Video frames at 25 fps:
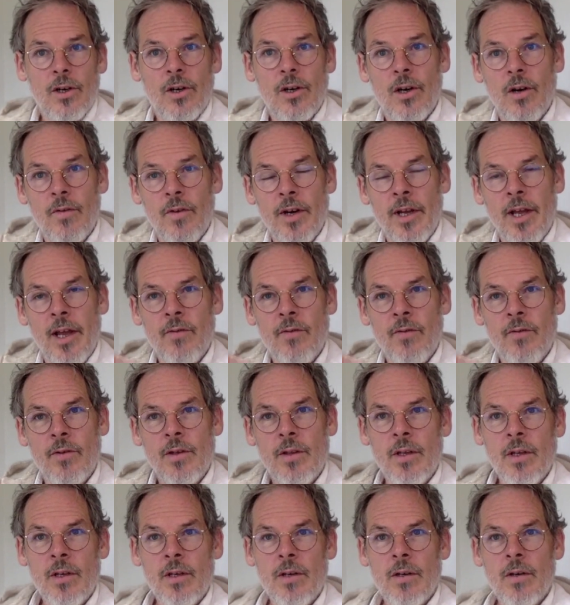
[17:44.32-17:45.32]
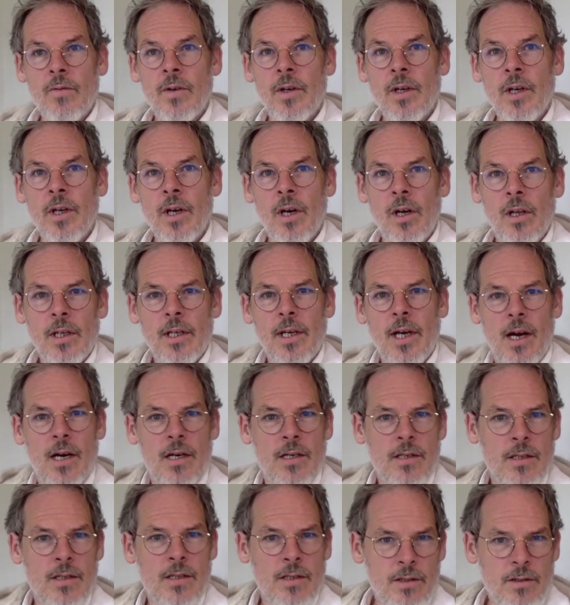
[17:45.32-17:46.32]
covering everything, covering all the
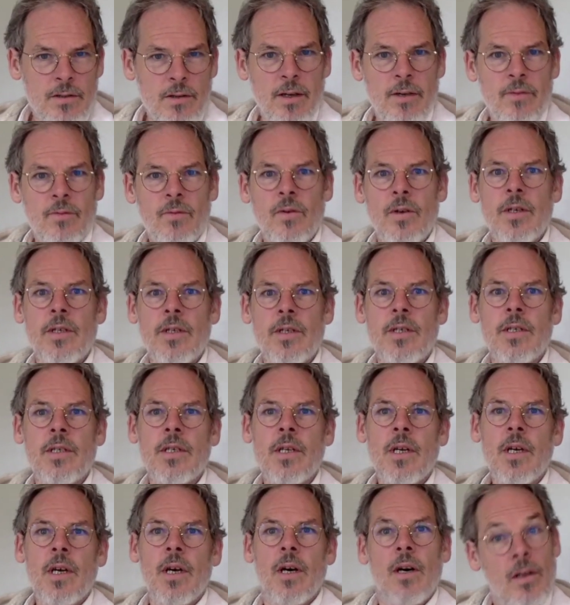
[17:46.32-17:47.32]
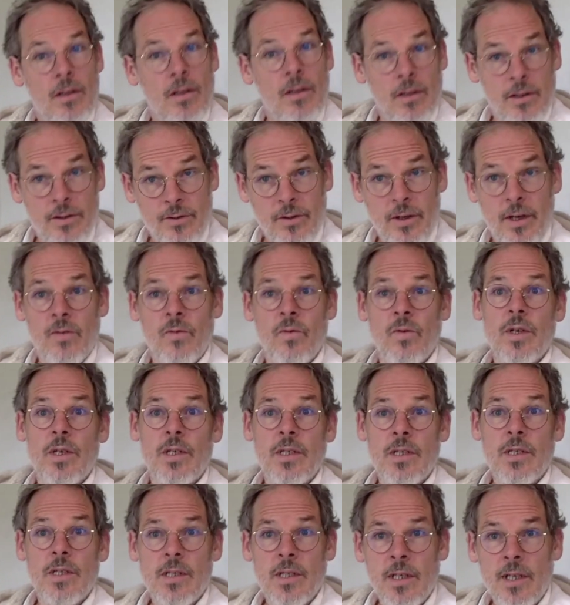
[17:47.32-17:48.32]
cars in the driveways, all the
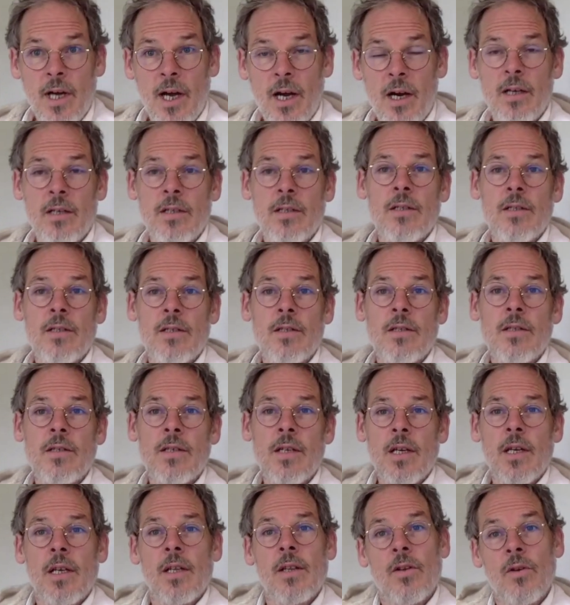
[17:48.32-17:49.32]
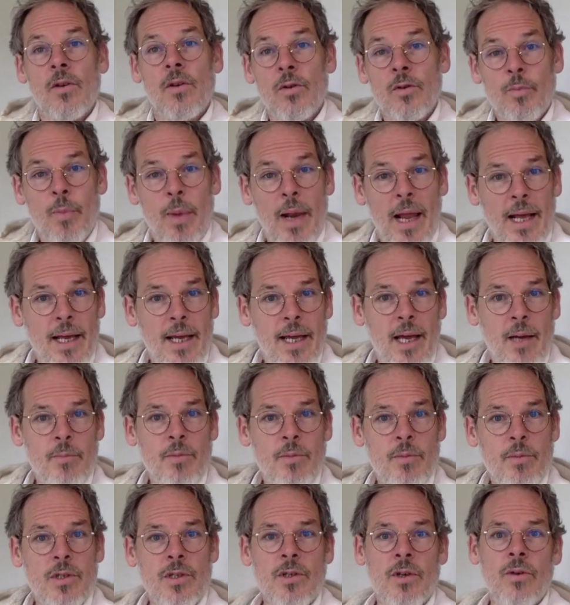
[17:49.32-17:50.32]
driveways, the gardens, those black
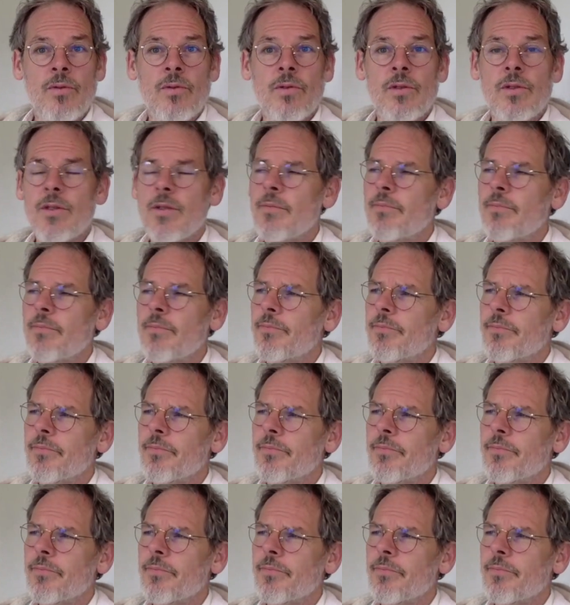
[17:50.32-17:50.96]
capstones.